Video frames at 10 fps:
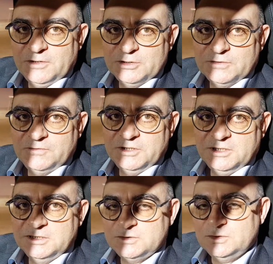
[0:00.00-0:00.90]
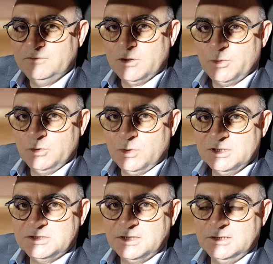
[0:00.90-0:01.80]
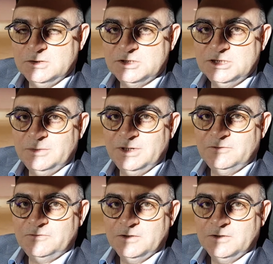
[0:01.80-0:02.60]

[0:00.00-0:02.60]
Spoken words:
philosophy is to develop on one side the CMF